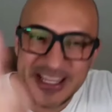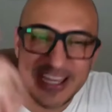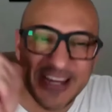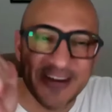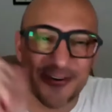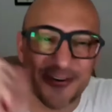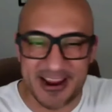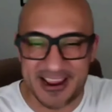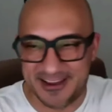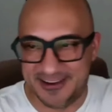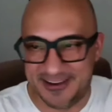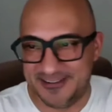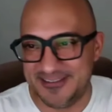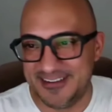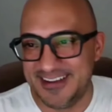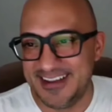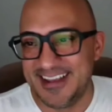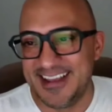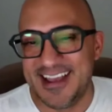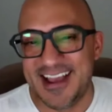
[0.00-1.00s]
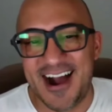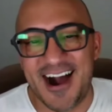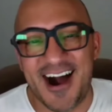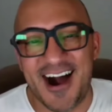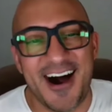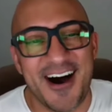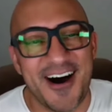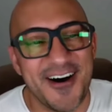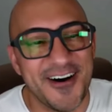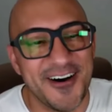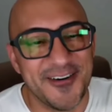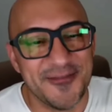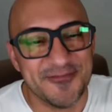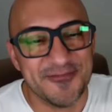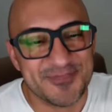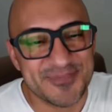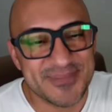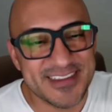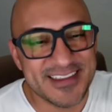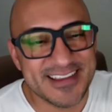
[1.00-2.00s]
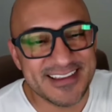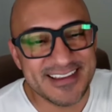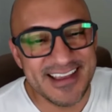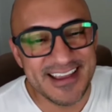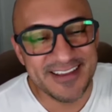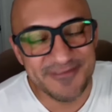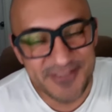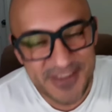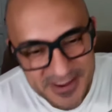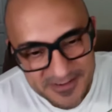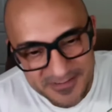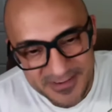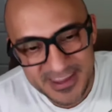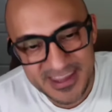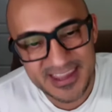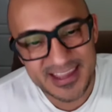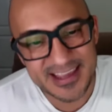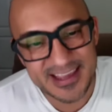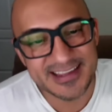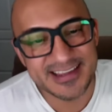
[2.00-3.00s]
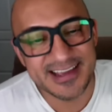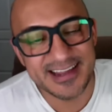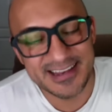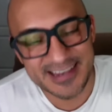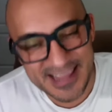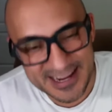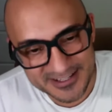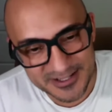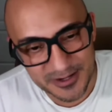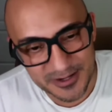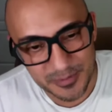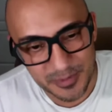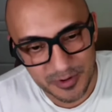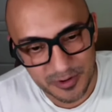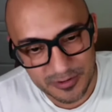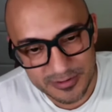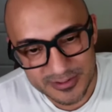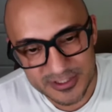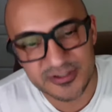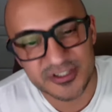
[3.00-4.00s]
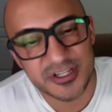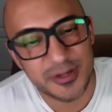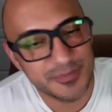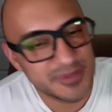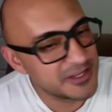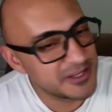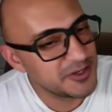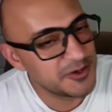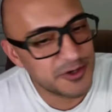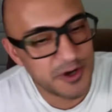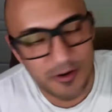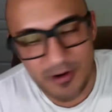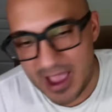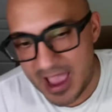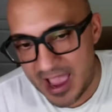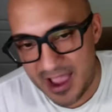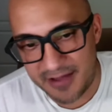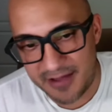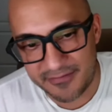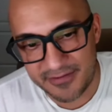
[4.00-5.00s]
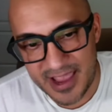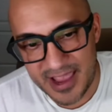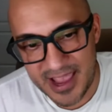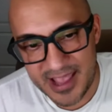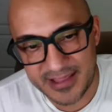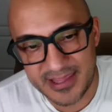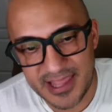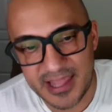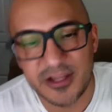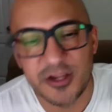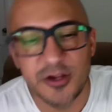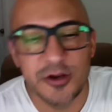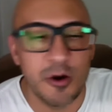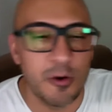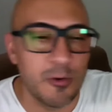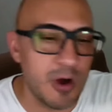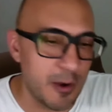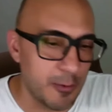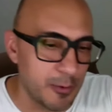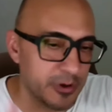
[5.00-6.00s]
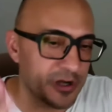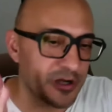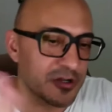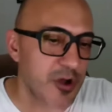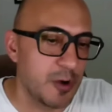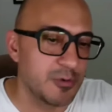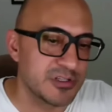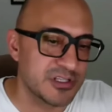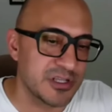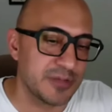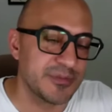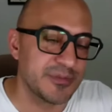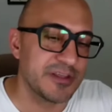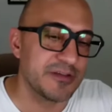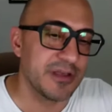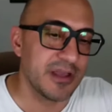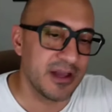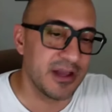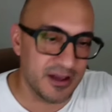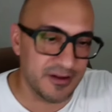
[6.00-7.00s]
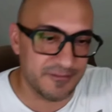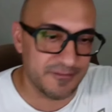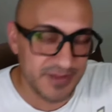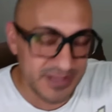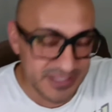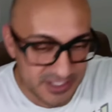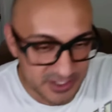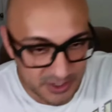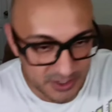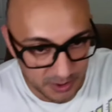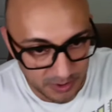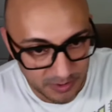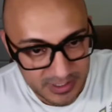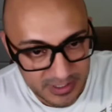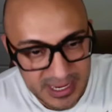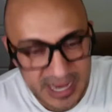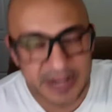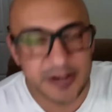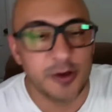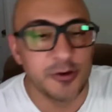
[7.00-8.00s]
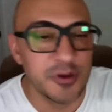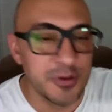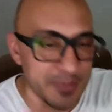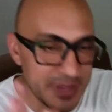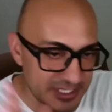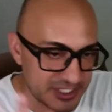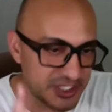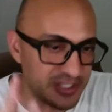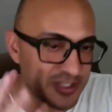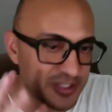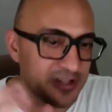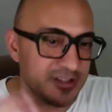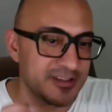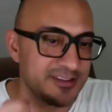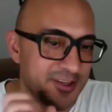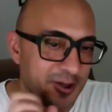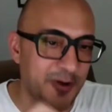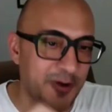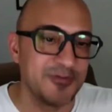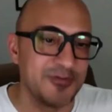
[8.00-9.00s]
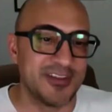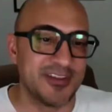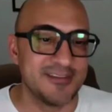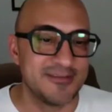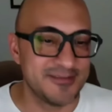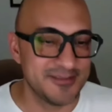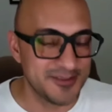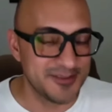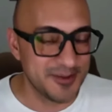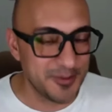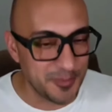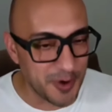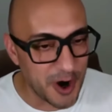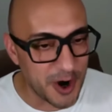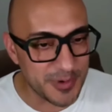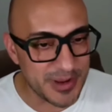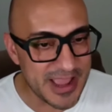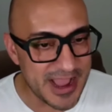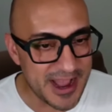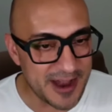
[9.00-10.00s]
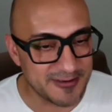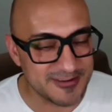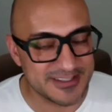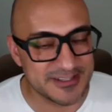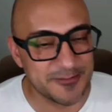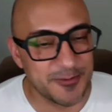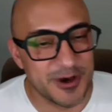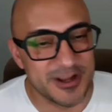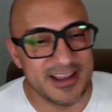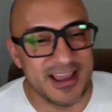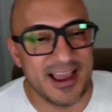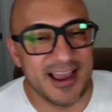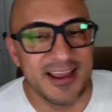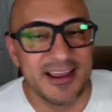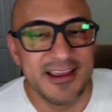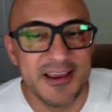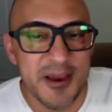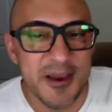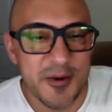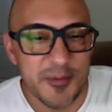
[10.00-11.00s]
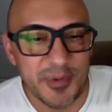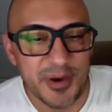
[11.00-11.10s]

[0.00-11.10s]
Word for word: holy grail. Um, V V collectible, so something you don't have, and then you know what? We're gonna go with something uh, physical. I know you mentioned the, the the the Barbie house and whatnot,